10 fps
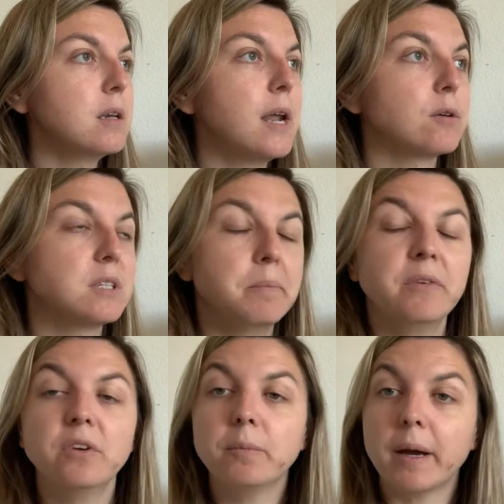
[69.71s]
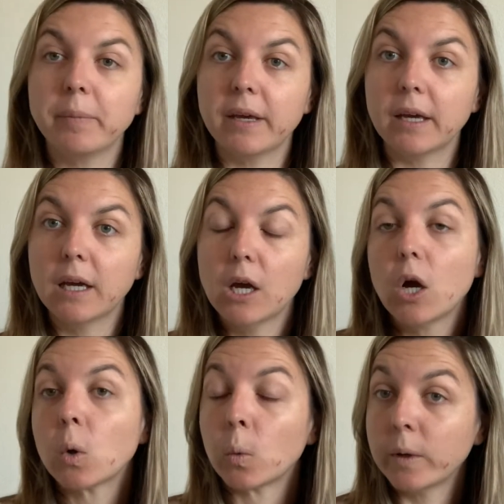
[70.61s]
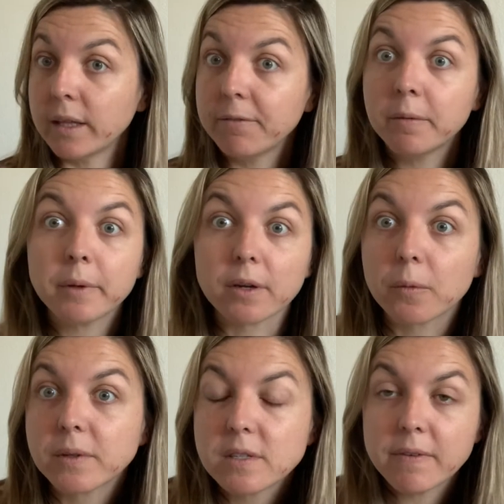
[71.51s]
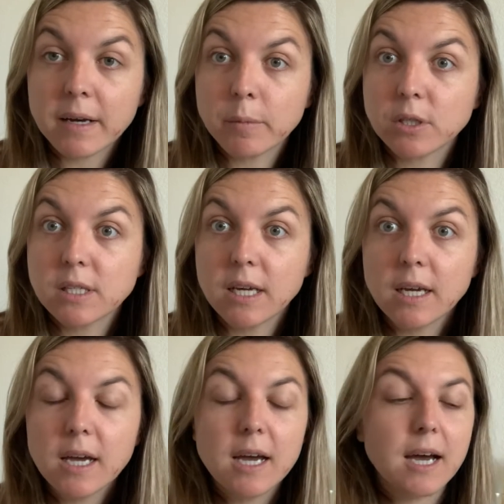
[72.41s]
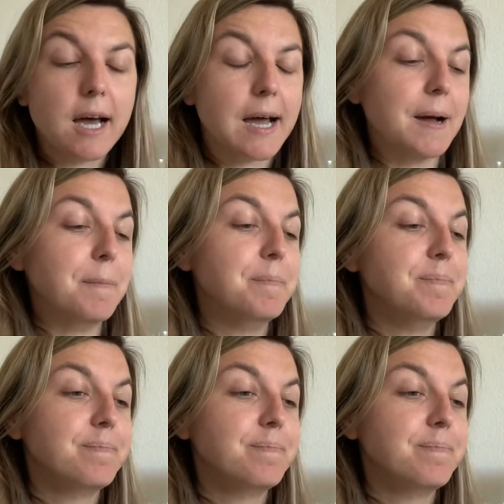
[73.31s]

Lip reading: Now, some of you might be really familiar with Divine Mercy, and